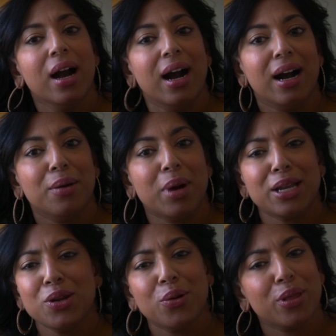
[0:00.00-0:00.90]
Um,
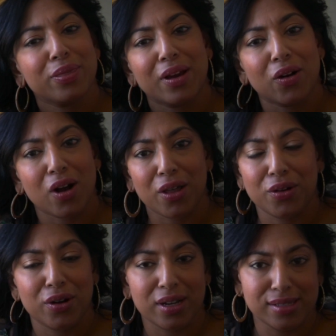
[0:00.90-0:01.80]
I know that there are
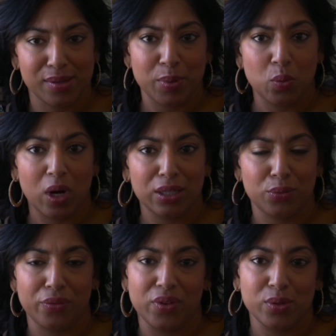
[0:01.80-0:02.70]
other Zippy
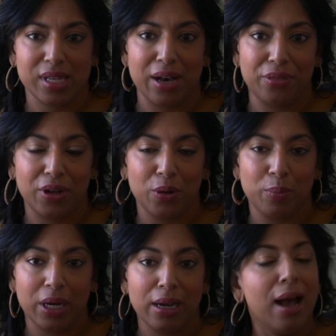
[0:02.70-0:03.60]
wallet reviews out there,
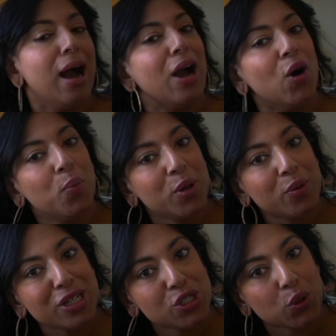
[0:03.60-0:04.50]
but I hope
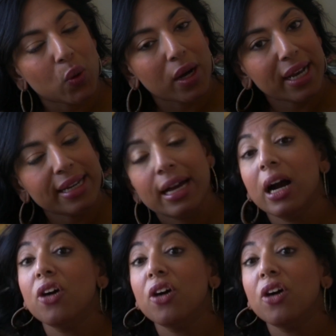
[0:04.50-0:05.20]
you enjoyed.